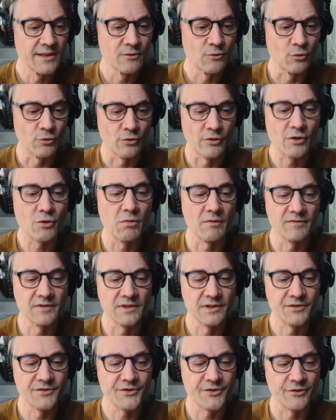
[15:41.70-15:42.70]
or
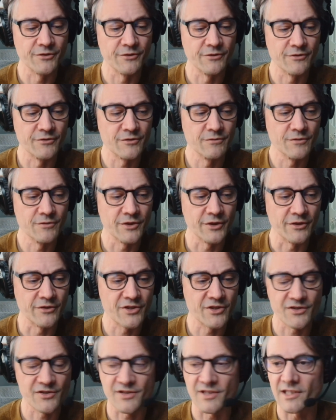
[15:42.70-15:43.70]
equivalent to,
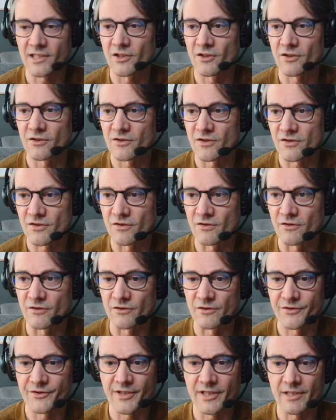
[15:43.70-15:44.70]
just thinking you just turn
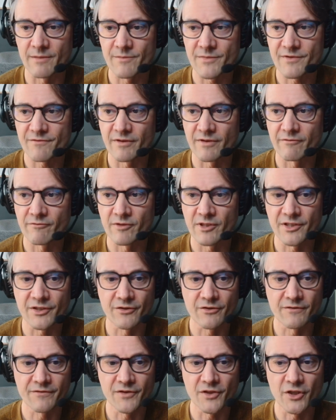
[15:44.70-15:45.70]
on Teams for everyone and
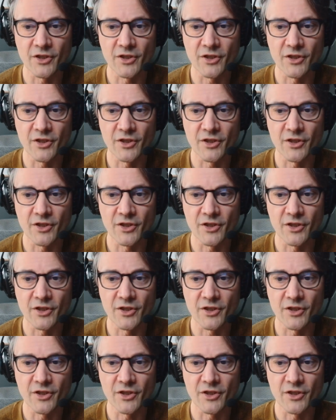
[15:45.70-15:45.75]
off you